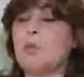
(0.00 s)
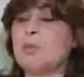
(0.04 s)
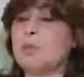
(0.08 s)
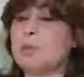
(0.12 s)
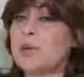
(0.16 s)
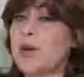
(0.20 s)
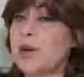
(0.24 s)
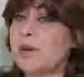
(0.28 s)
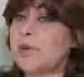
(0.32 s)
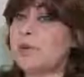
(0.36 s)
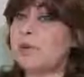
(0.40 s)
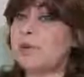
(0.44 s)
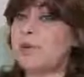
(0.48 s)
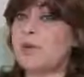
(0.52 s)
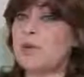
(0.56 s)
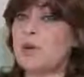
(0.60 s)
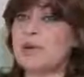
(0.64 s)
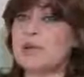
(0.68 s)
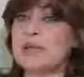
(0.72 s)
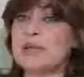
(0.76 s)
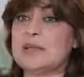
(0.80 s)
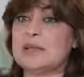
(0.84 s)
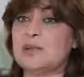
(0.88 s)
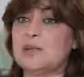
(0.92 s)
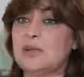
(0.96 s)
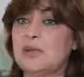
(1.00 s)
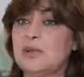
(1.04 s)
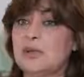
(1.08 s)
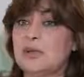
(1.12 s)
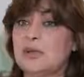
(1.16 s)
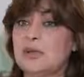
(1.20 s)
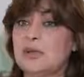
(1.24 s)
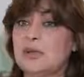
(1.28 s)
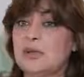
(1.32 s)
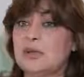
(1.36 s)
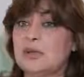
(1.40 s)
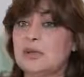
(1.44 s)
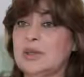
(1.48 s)
Probably what the
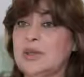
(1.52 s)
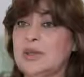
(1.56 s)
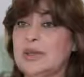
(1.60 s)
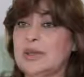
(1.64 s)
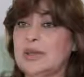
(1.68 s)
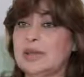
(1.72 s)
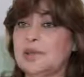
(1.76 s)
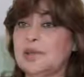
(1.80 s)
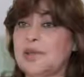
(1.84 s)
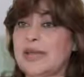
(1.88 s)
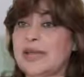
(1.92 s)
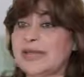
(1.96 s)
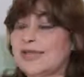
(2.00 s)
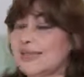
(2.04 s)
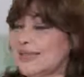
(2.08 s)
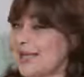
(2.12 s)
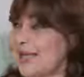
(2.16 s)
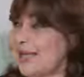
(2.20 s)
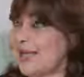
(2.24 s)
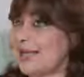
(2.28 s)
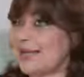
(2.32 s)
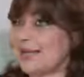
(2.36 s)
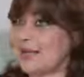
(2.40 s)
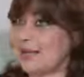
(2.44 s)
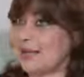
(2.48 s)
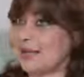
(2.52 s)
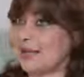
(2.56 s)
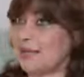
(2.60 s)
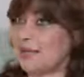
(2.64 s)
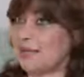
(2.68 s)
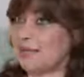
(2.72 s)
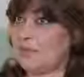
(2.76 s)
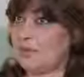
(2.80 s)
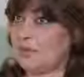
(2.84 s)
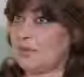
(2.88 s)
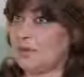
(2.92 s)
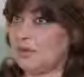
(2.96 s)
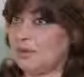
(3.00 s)
most exciting
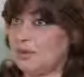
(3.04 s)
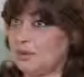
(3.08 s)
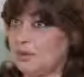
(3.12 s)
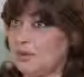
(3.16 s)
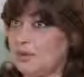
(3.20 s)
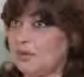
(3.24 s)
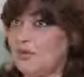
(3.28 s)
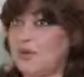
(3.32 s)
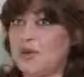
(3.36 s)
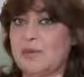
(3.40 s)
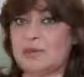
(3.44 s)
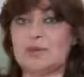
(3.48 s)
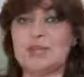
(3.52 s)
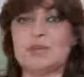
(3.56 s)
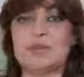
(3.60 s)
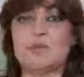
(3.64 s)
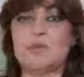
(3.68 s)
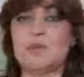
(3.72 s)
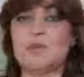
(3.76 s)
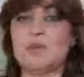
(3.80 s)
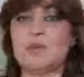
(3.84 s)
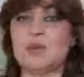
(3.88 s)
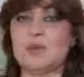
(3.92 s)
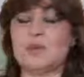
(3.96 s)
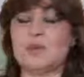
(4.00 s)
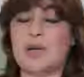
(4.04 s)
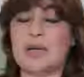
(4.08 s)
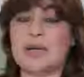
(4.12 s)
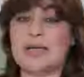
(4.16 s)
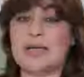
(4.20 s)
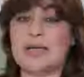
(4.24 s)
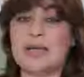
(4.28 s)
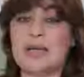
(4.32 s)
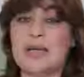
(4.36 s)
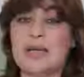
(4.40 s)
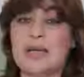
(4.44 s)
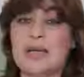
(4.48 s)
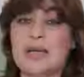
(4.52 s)
with the new feminist movement was
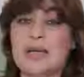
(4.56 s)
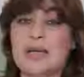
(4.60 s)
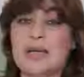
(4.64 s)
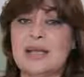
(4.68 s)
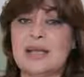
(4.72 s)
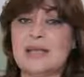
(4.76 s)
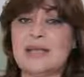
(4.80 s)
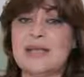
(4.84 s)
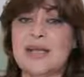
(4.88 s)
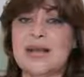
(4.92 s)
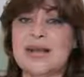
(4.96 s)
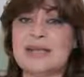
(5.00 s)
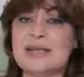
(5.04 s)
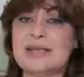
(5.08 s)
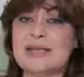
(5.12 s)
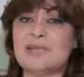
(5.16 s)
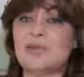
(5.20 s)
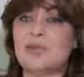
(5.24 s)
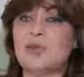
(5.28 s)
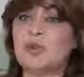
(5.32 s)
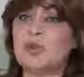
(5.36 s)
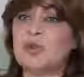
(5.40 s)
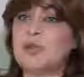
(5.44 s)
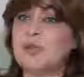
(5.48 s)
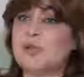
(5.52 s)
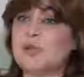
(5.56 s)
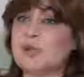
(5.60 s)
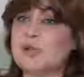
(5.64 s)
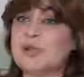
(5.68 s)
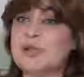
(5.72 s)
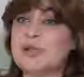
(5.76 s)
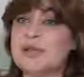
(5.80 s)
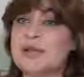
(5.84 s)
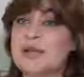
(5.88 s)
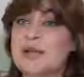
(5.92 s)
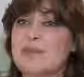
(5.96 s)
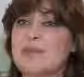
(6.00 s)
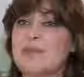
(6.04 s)
that for the
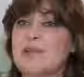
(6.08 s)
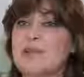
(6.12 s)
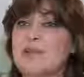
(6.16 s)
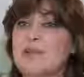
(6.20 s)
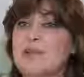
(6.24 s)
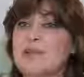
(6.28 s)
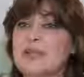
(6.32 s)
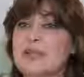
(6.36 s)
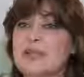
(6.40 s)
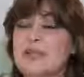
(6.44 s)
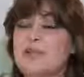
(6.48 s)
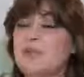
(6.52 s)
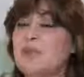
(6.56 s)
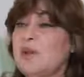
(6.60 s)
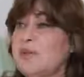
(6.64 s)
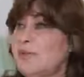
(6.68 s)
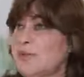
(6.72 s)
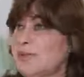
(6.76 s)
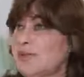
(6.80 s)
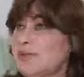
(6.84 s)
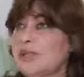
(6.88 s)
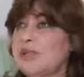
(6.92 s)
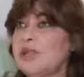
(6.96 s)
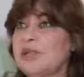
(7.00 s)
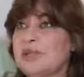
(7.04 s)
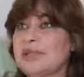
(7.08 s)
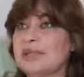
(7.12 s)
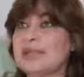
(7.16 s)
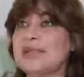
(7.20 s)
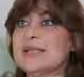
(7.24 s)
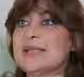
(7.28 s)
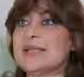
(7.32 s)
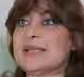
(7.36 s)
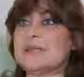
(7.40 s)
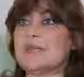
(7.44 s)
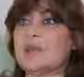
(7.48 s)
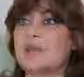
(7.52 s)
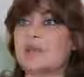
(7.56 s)
first time there was a feminist
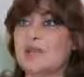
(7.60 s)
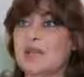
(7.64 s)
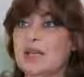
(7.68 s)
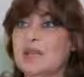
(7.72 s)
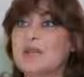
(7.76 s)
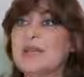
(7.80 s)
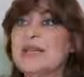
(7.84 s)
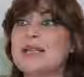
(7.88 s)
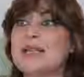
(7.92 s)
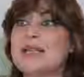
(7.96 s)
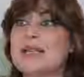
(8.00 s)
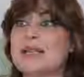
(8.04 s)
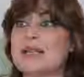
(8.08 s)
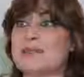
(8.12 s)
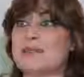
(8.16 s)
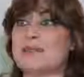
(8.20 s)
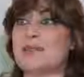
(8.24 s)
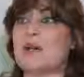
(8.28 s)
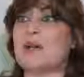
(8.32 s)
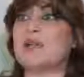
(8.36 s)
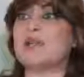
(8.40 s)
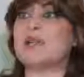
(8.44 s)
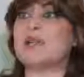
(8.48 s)
criticism of Kemalism, of